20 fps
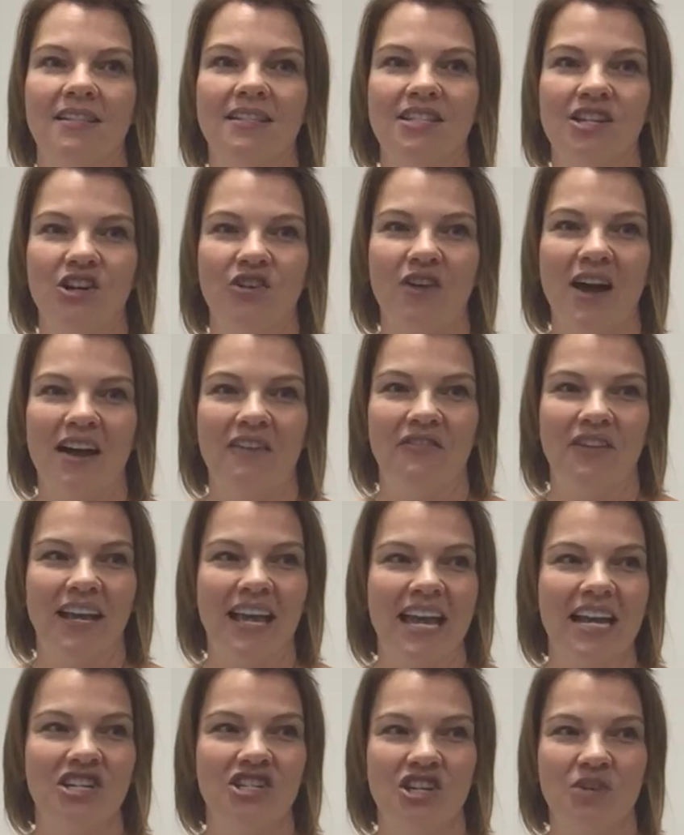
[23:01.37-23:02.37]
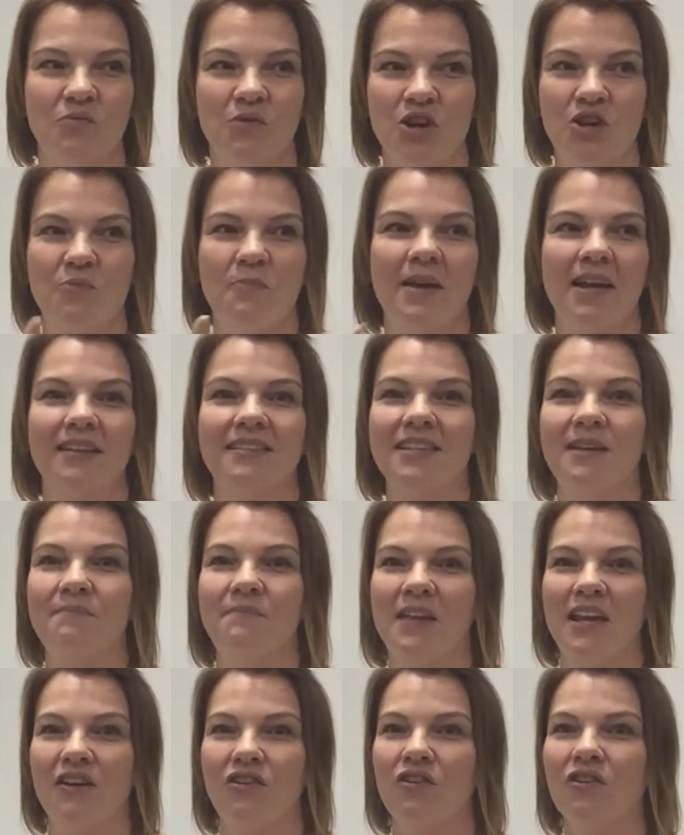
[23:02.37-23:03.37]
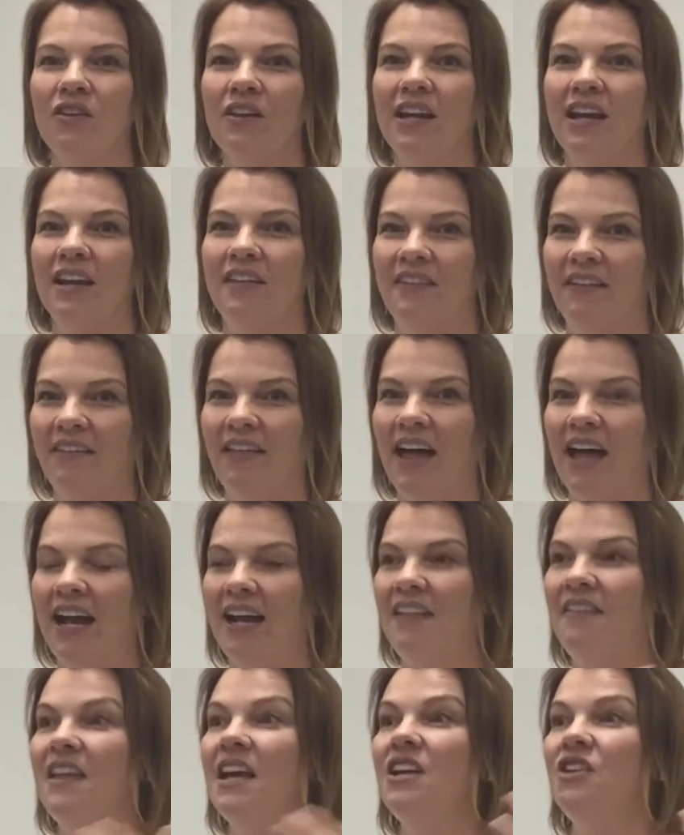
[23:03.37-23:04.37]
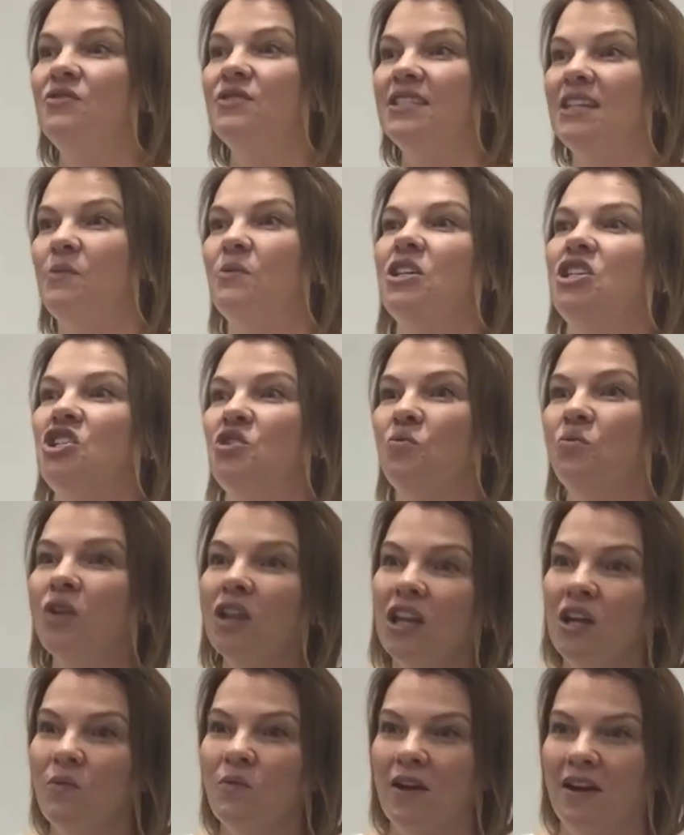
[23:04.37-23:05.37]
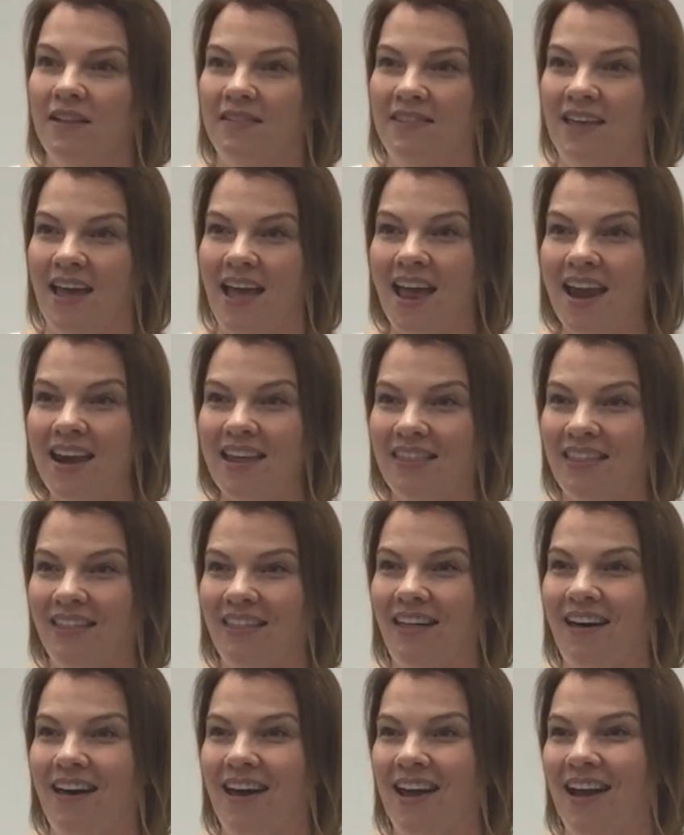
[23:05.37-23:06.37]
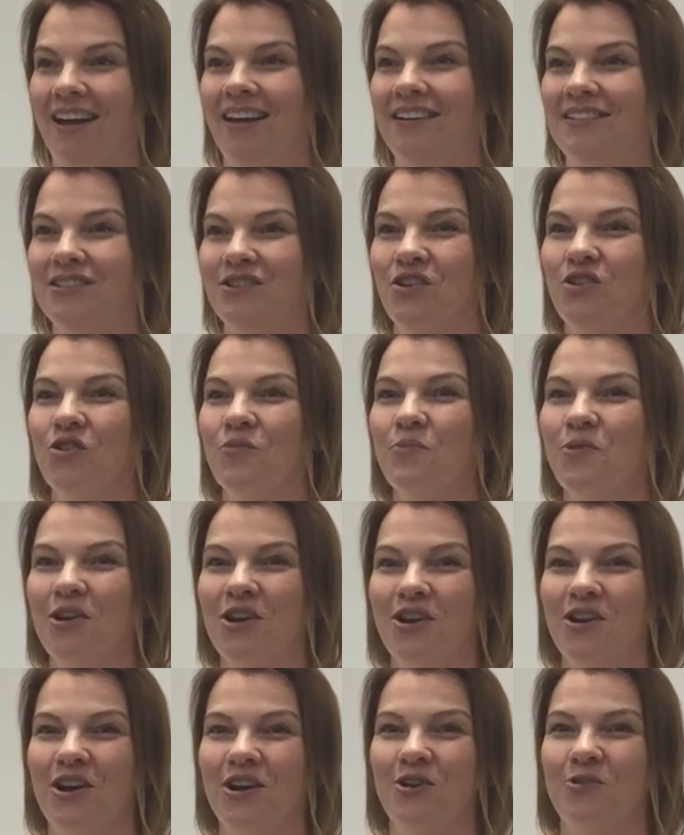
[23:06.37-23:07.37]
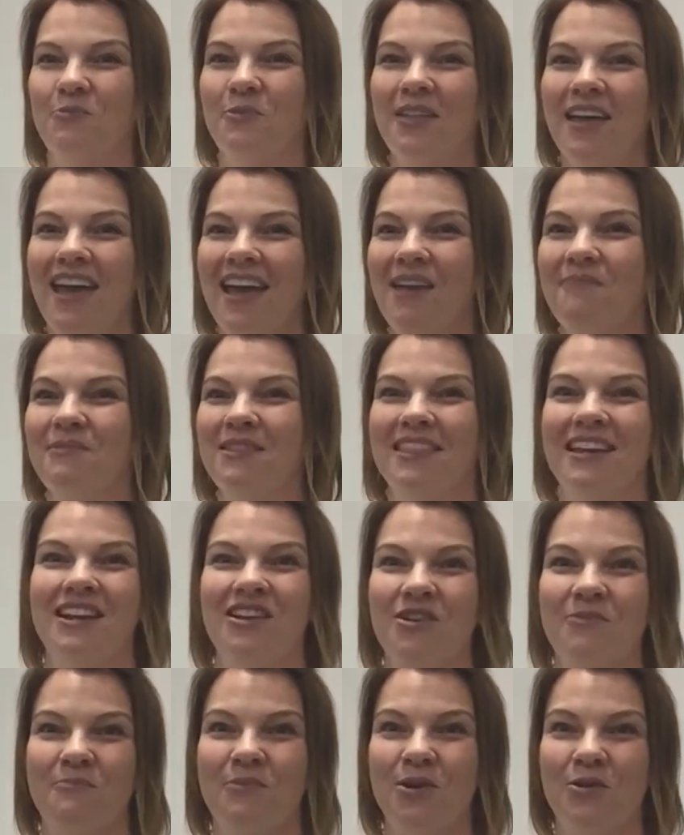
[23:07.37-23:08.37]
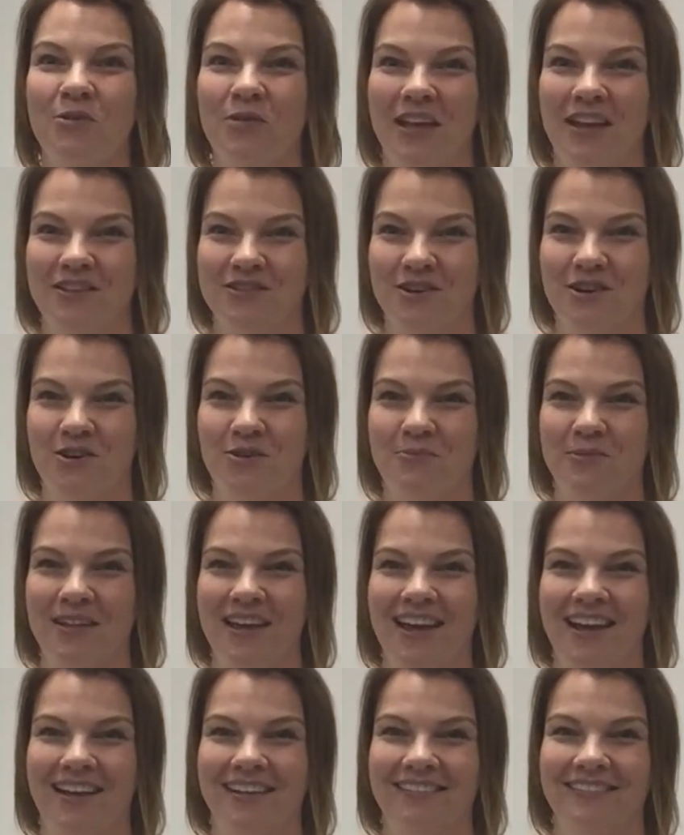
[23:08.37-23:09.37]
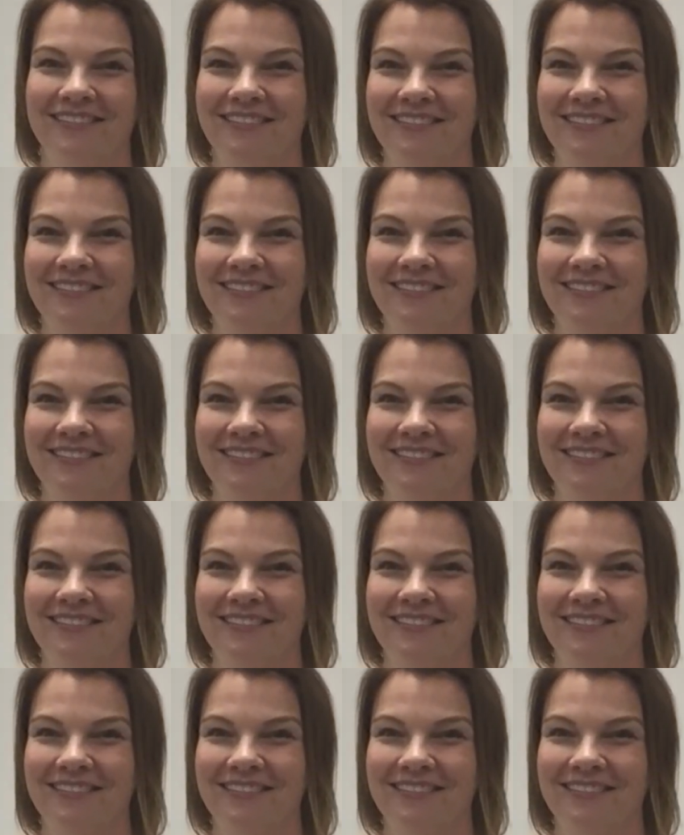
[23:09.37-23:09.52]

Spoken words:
instant gratification where you pick something early in the line and then you see what you really want at the end of the line, so you put it on your plate, but then you have both things on your plate.